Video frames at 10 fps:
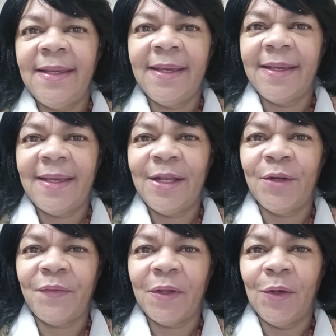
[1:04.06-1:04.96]
ye a kid
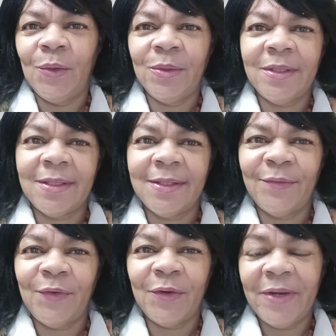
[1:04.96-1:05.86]
of the goats
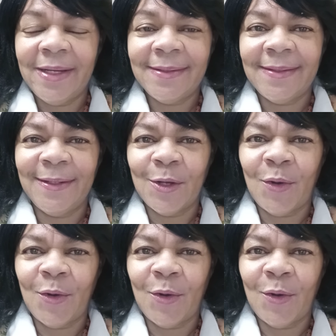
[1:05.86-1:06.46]
for a sin